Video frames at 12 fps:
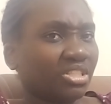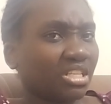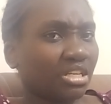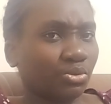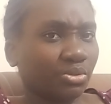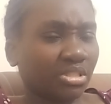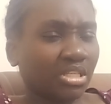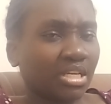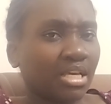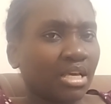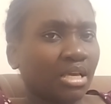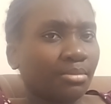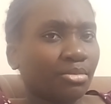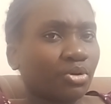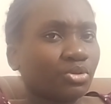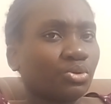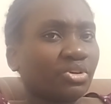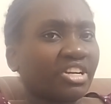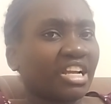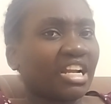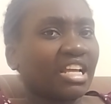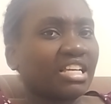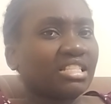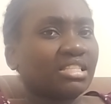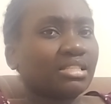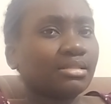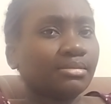alone, because you'll realize